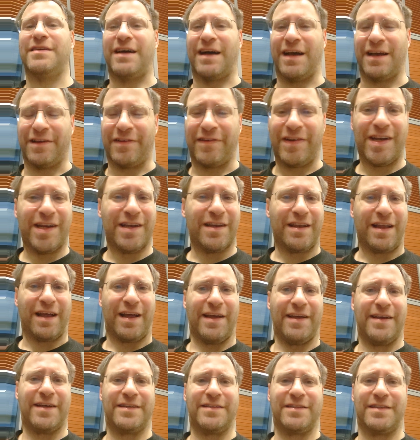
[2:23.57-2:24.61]
I really
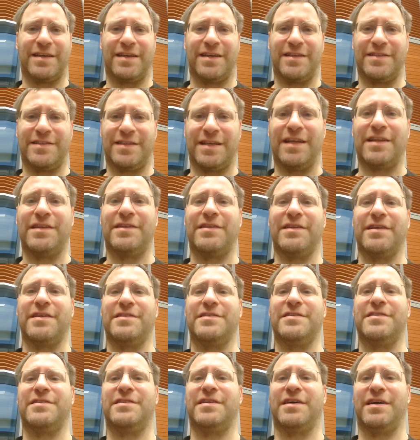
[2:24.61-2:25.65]
like the
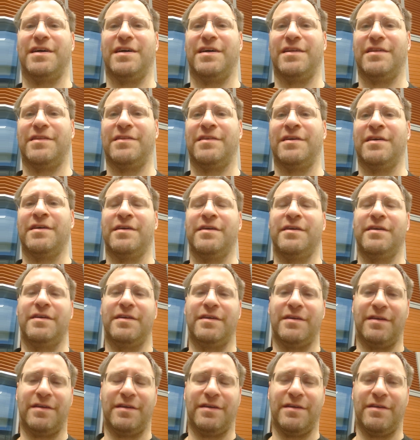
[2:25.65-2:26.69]
sentence that
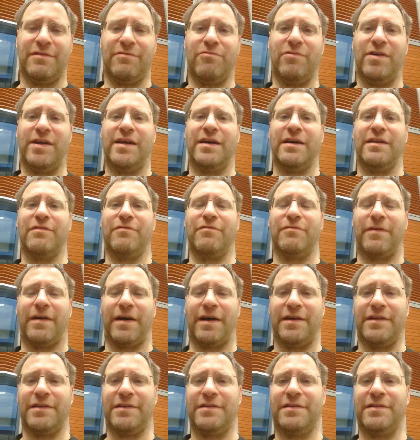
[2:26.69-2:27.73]
we can
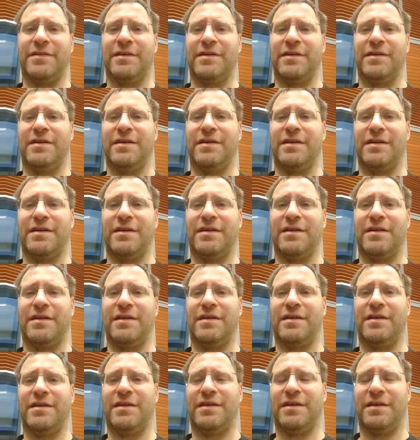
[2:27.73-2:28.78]
find
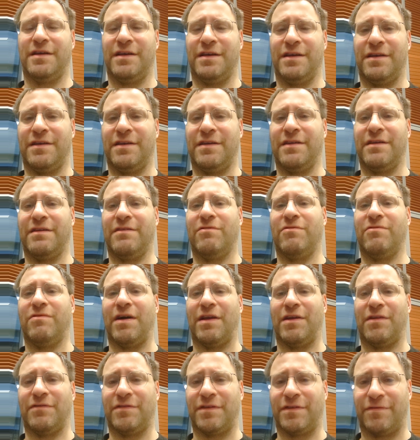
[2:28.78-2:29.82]
in
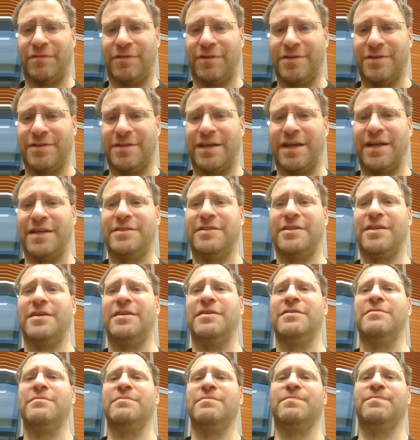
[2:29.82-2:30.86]
one of the first essay,
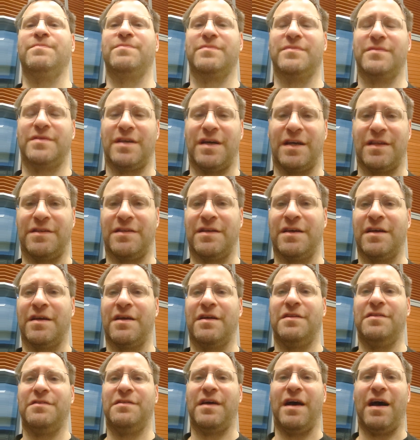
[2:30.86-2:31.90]
that
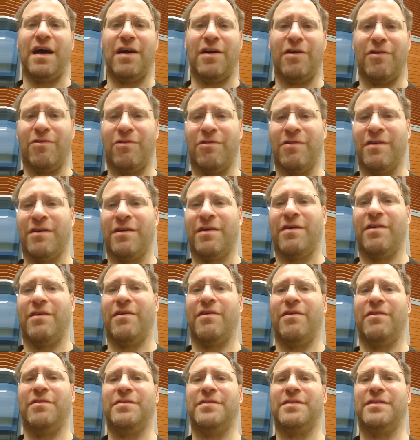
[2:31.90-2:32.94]
now
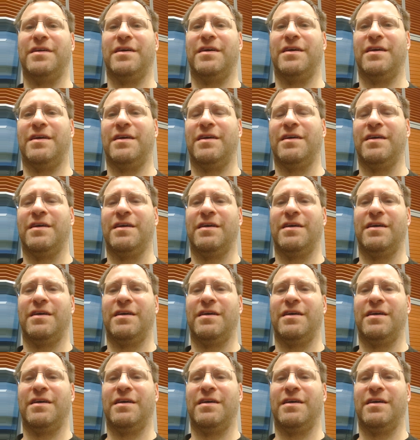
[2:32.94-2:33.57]
on the